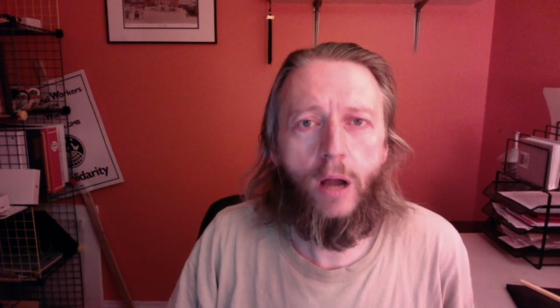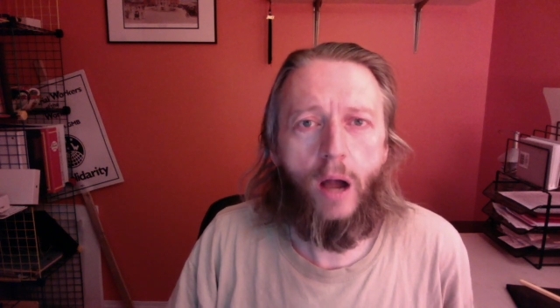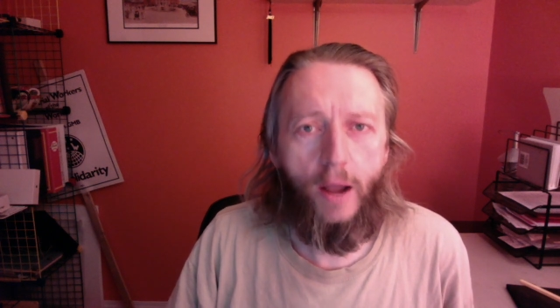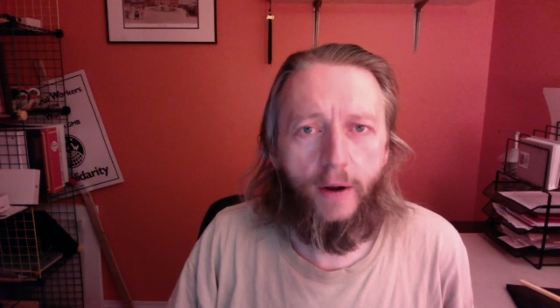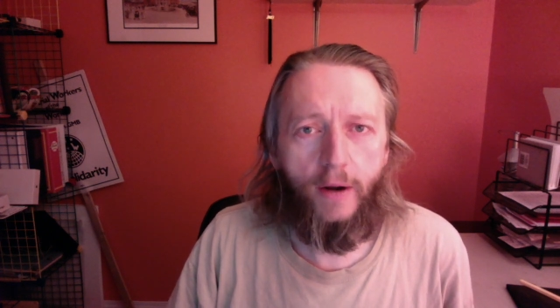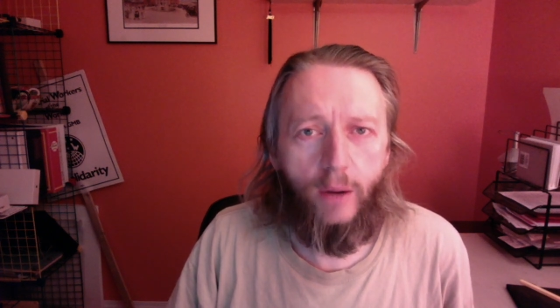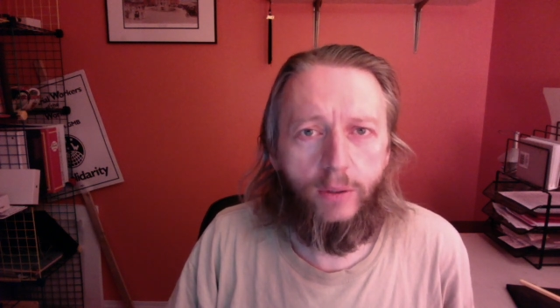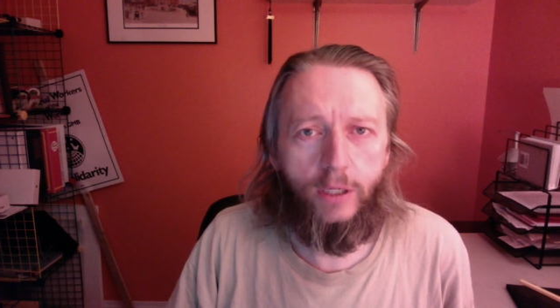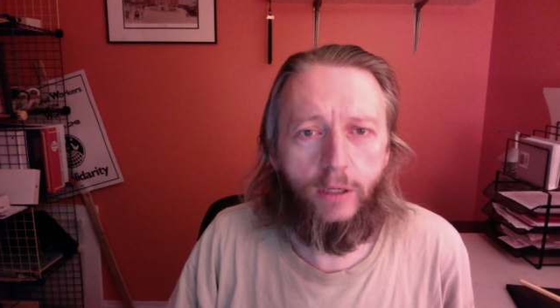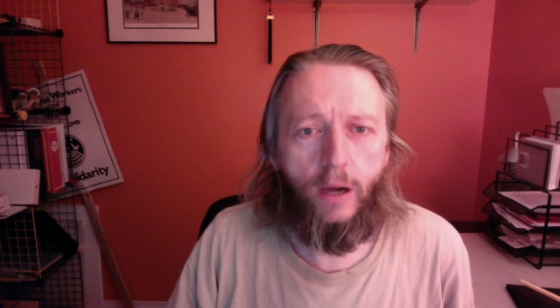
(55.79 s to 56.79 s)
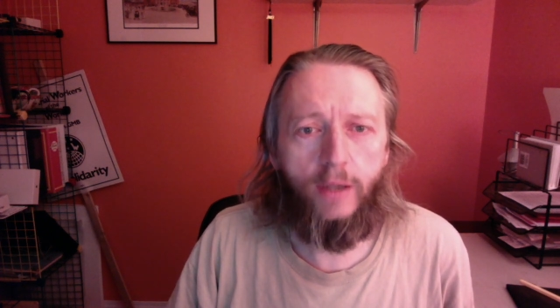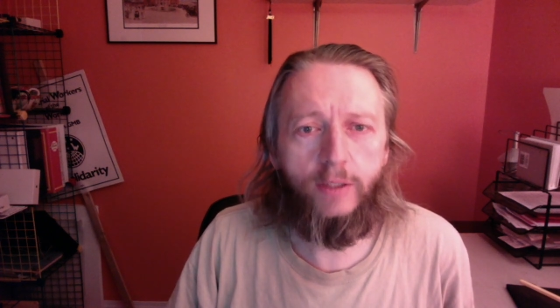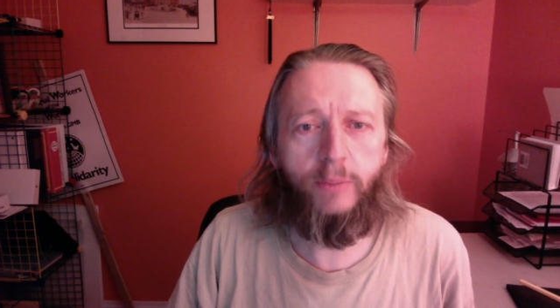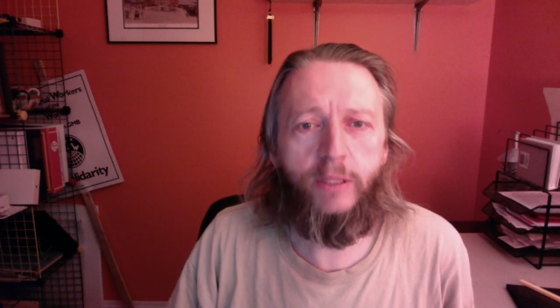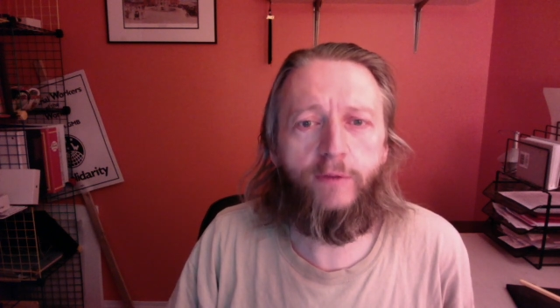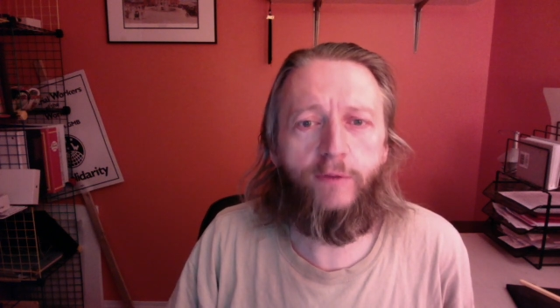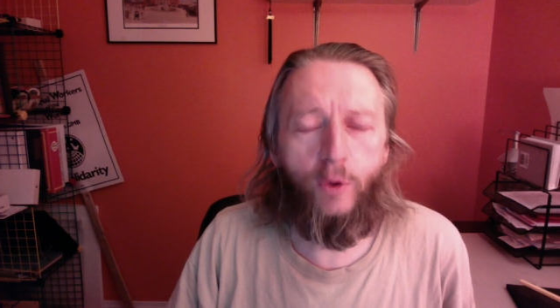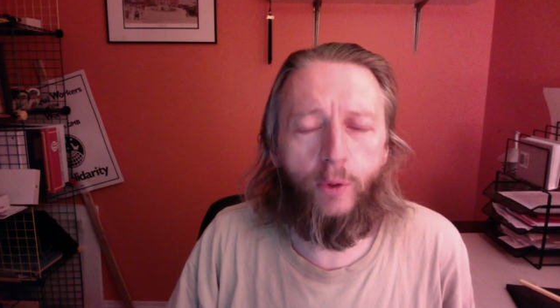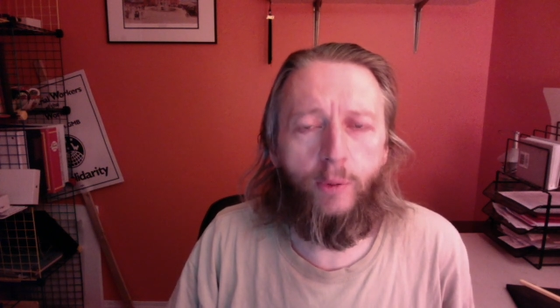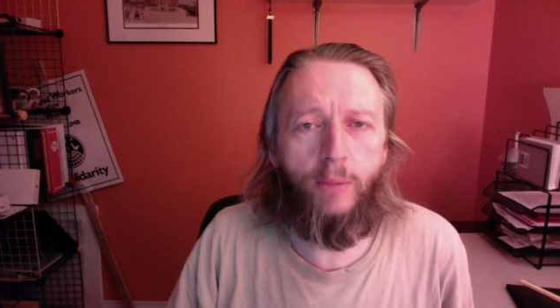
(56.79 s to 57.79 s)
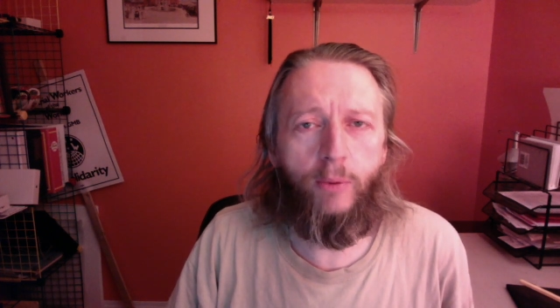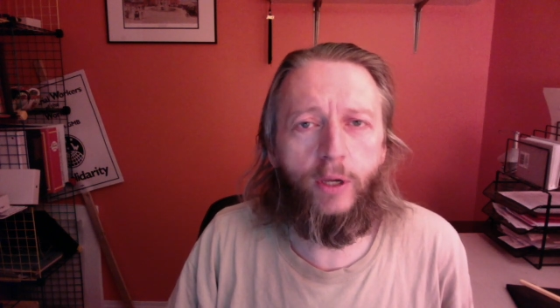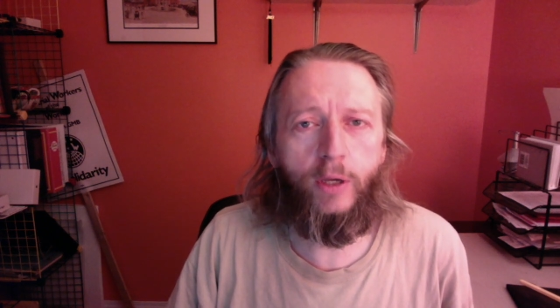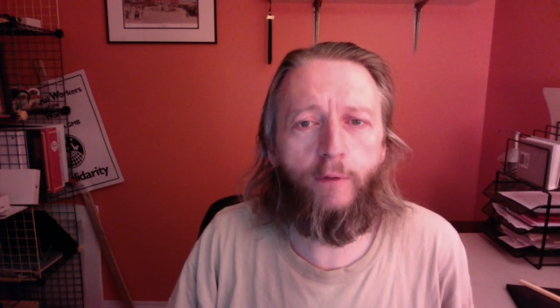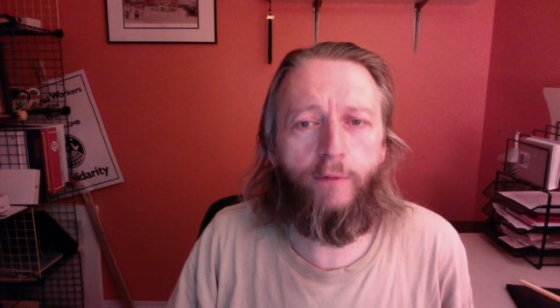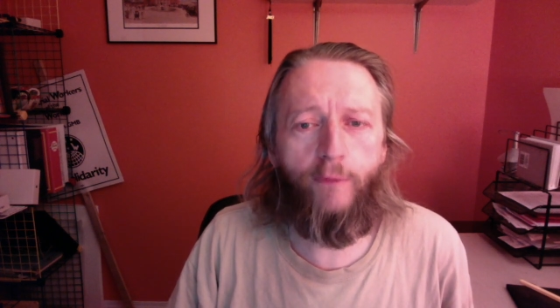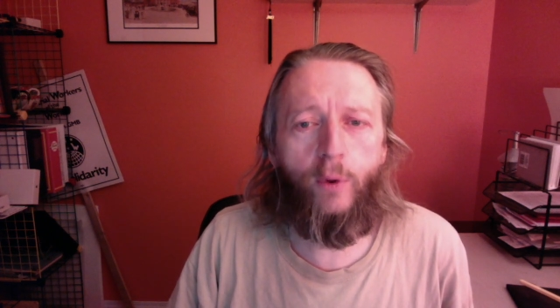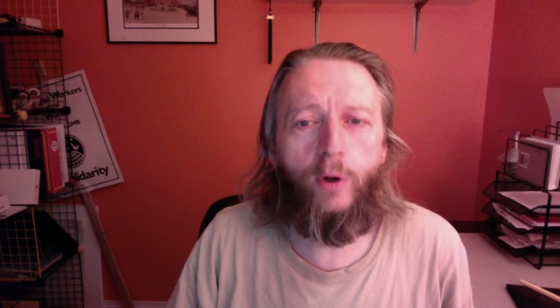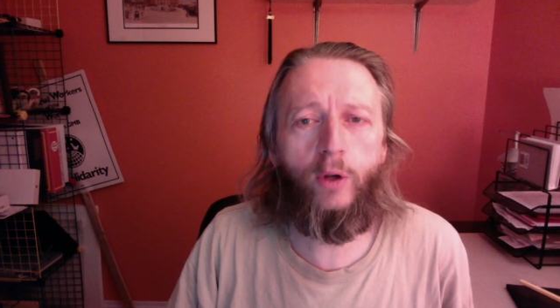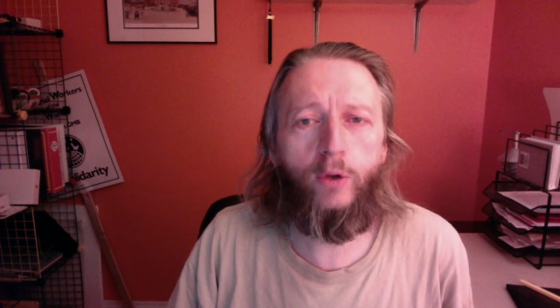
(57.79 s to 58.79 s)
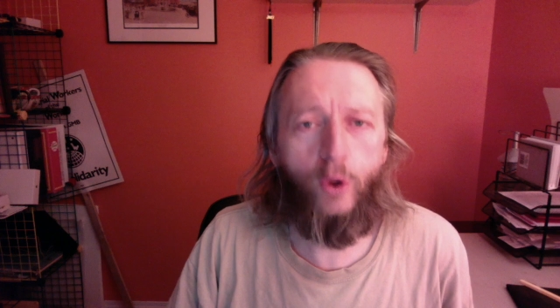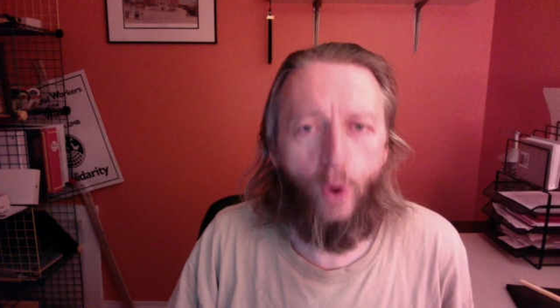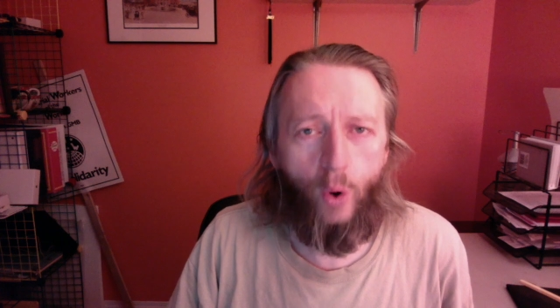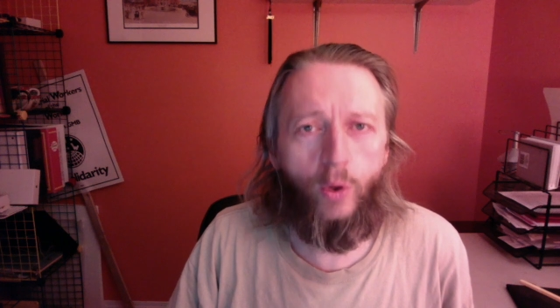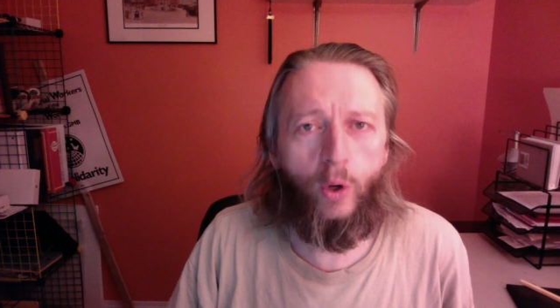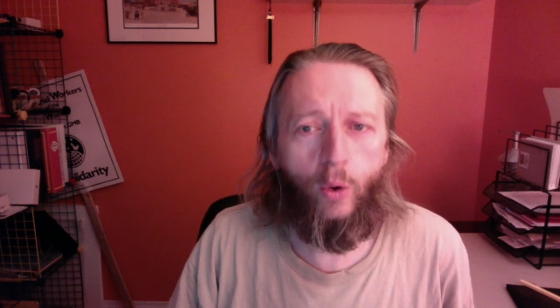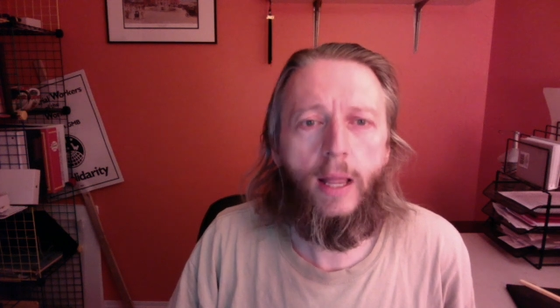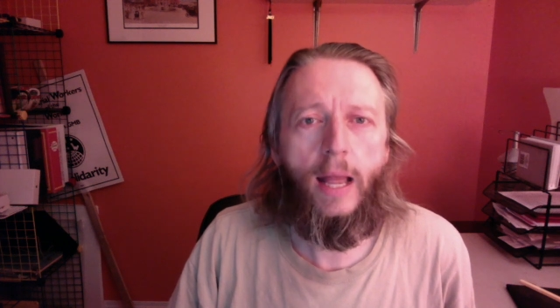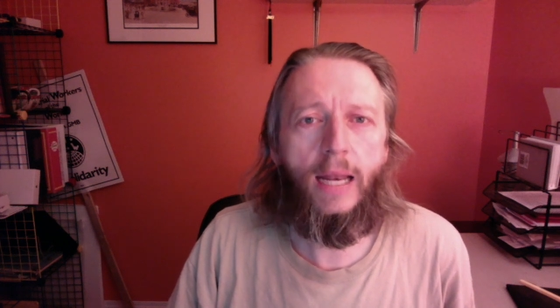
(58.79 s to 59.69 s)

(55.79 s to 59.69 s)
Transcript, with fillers: Higher housing costs means fewer people can afford to own a home,